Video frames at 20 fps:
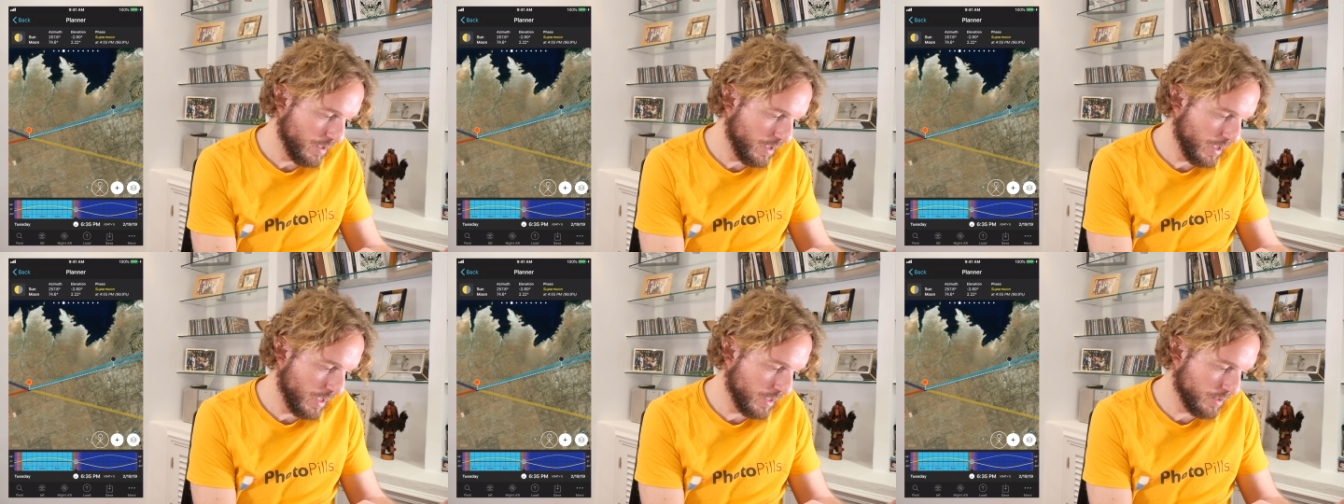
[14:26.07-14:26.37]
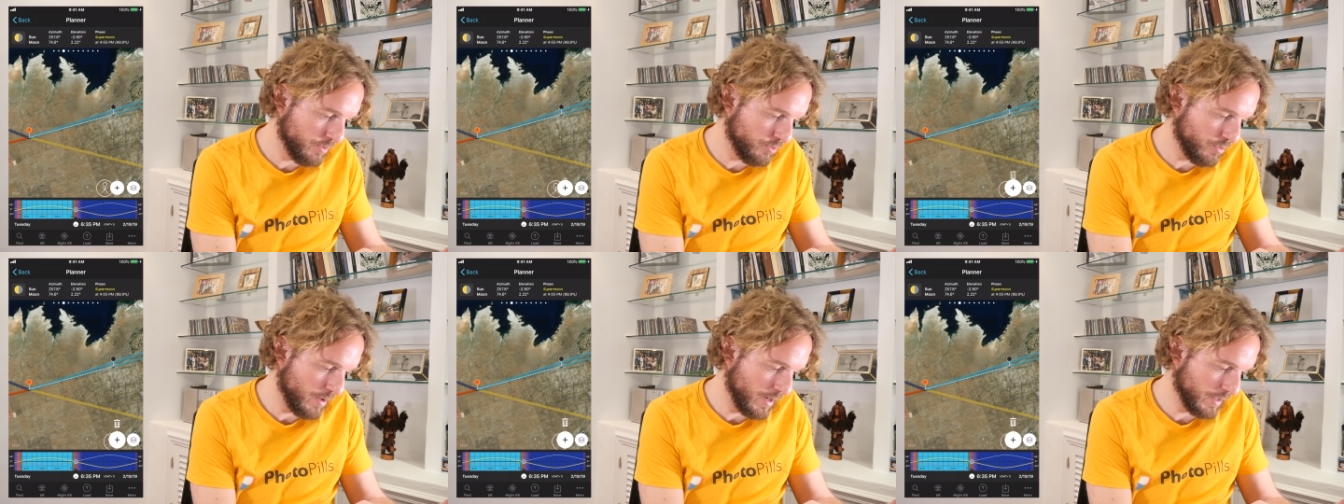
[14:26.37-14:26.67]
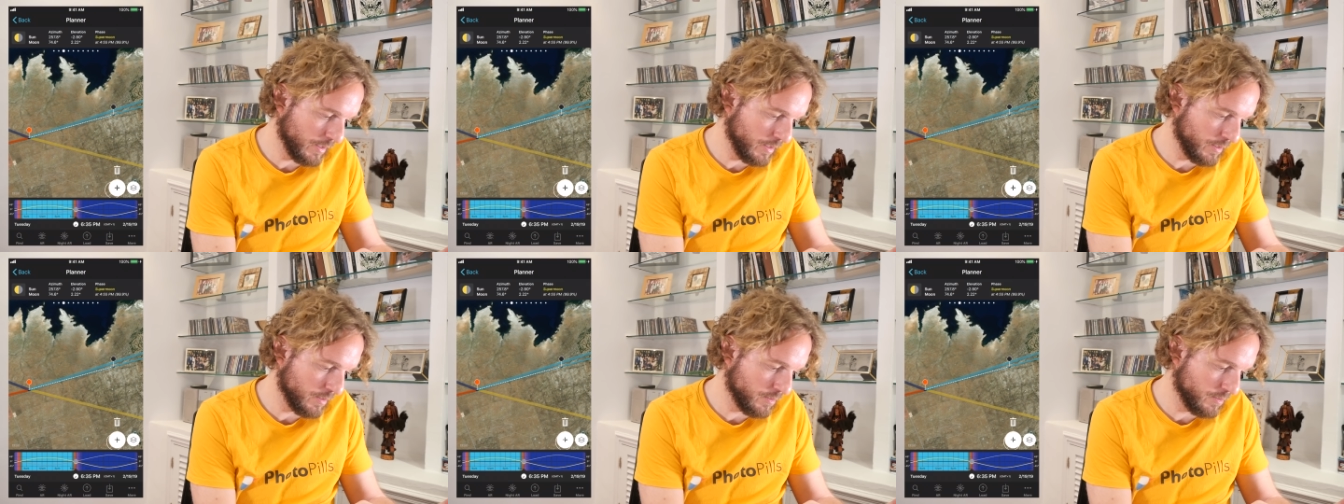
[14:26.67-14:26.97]
and
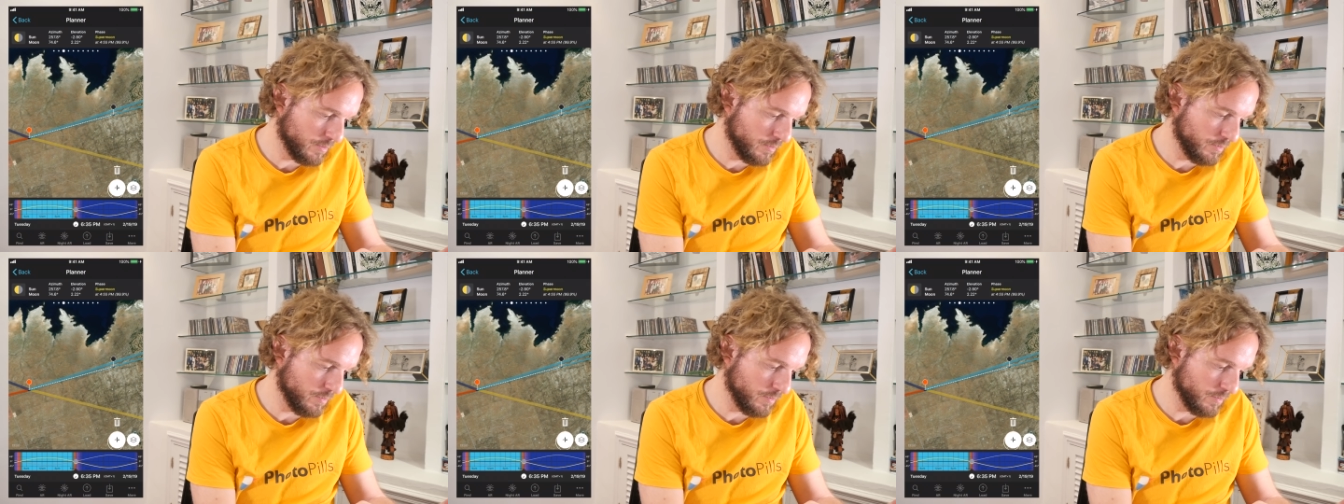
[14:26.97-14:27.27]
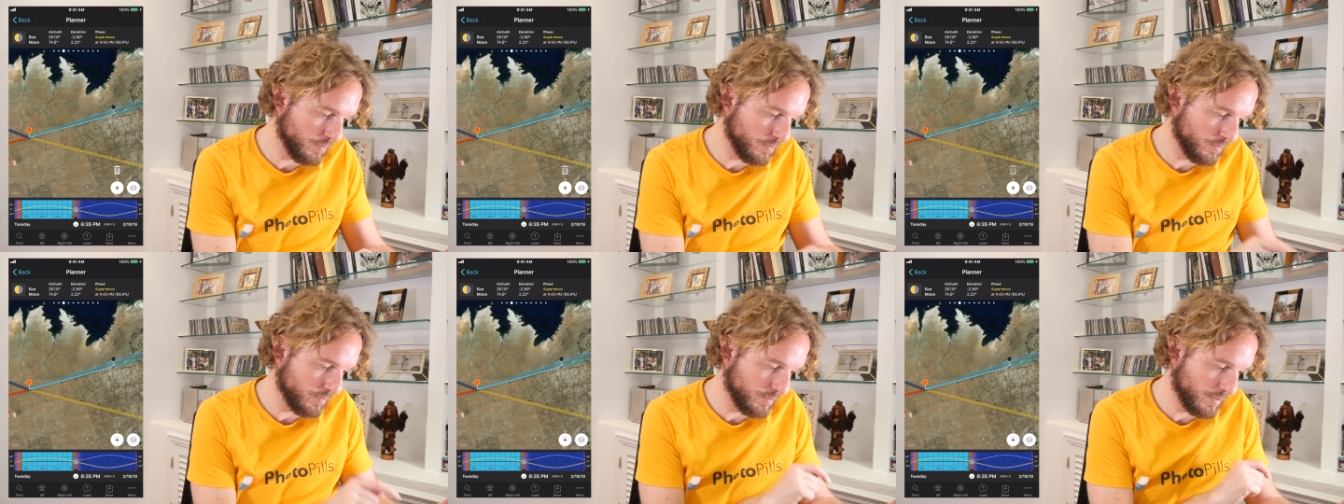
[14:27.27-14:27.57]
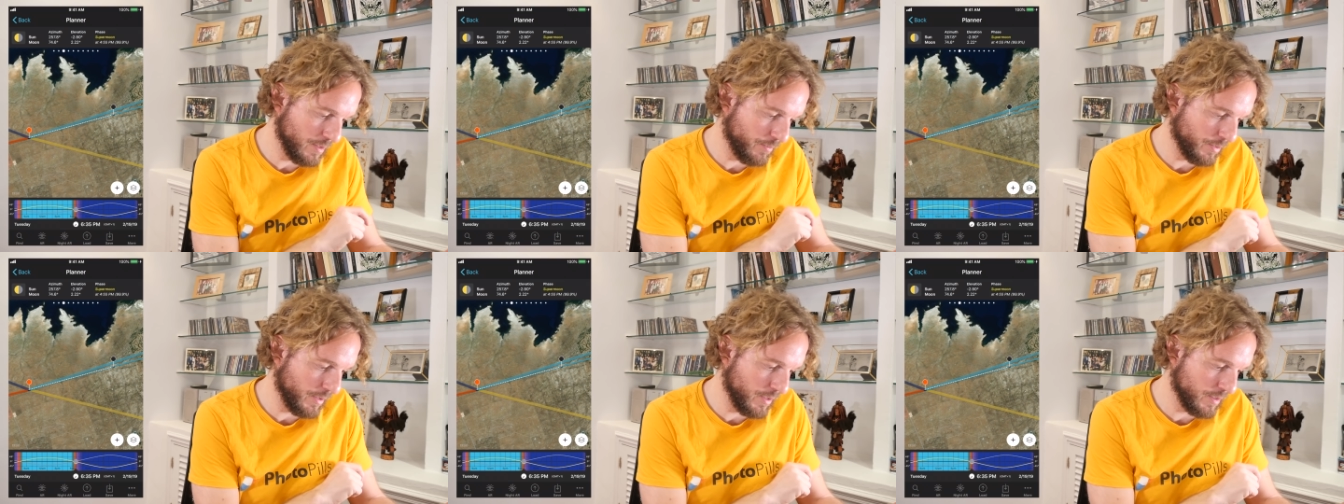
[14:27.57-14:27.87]
drag it to
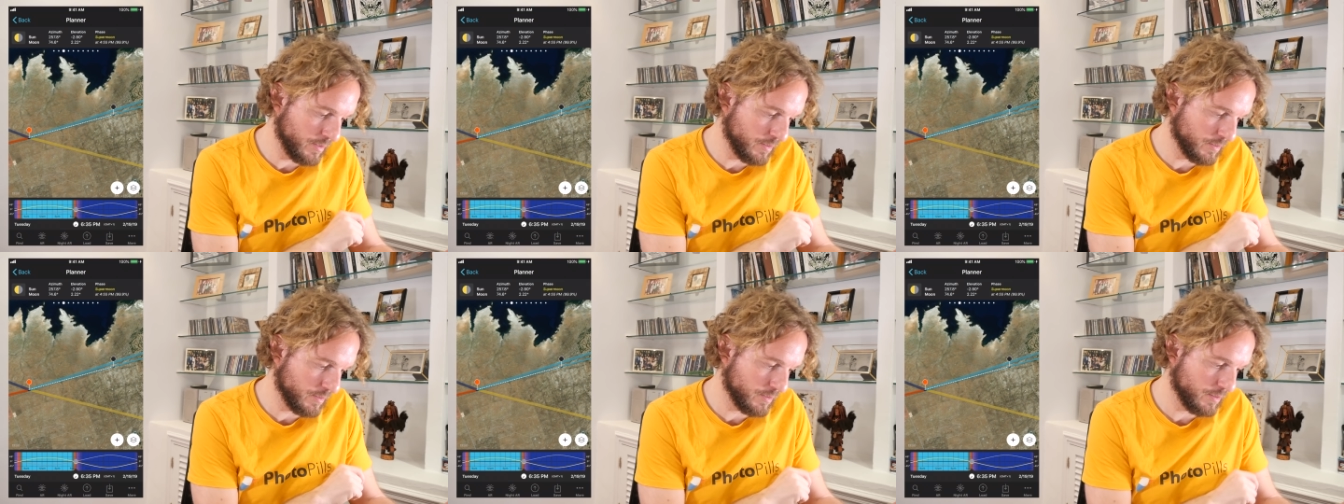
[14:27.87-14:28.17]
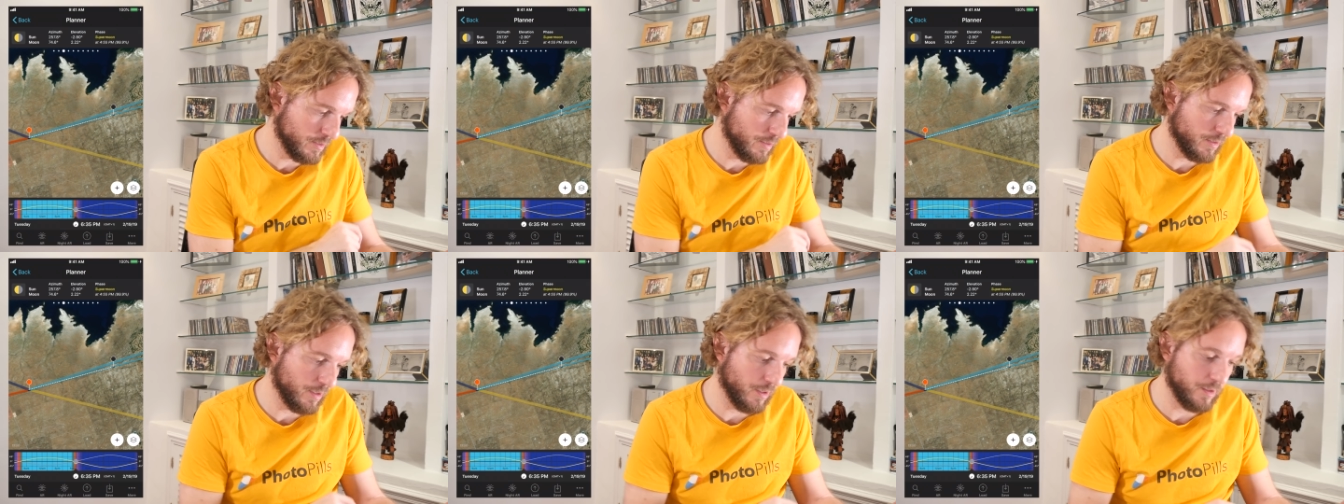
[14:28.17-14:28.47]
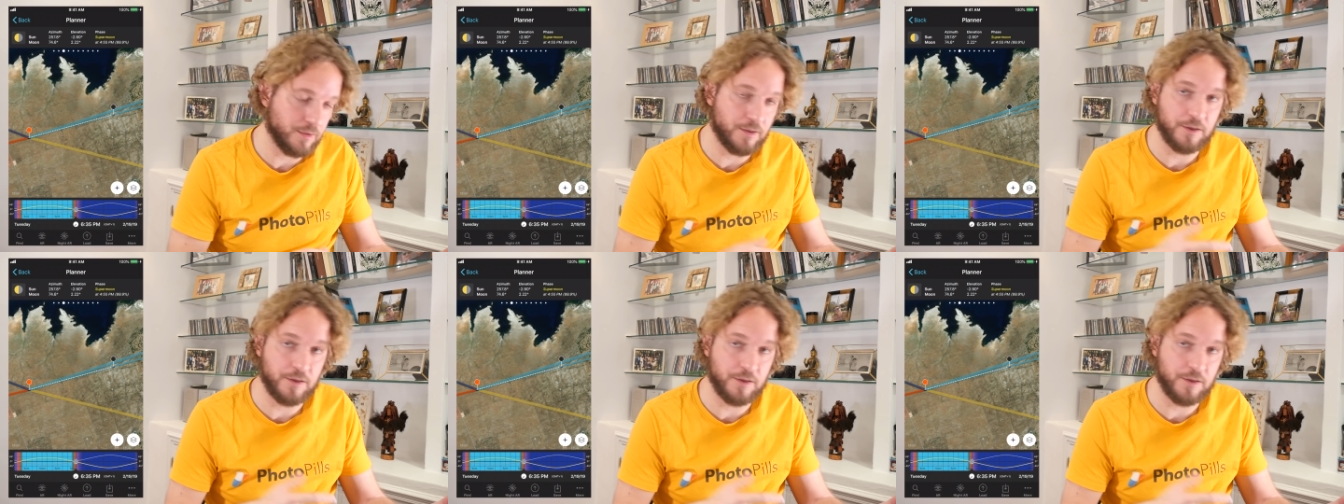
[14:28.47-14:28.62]
the plus until it